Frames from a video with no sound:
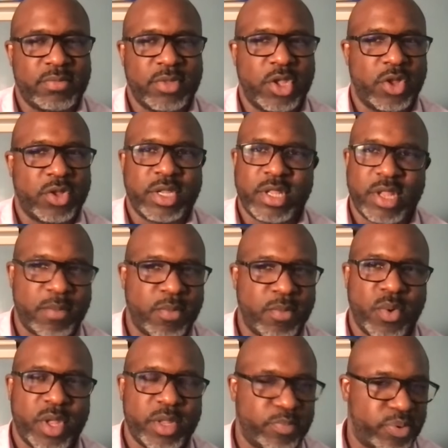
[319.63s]
the number
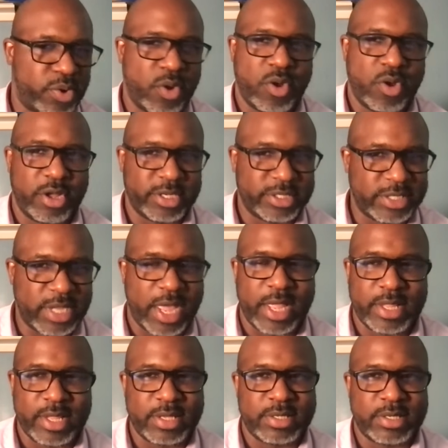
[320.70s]
one pro-Hawk
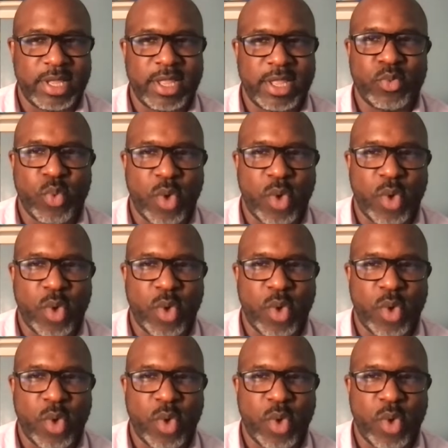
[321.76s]
Zionist in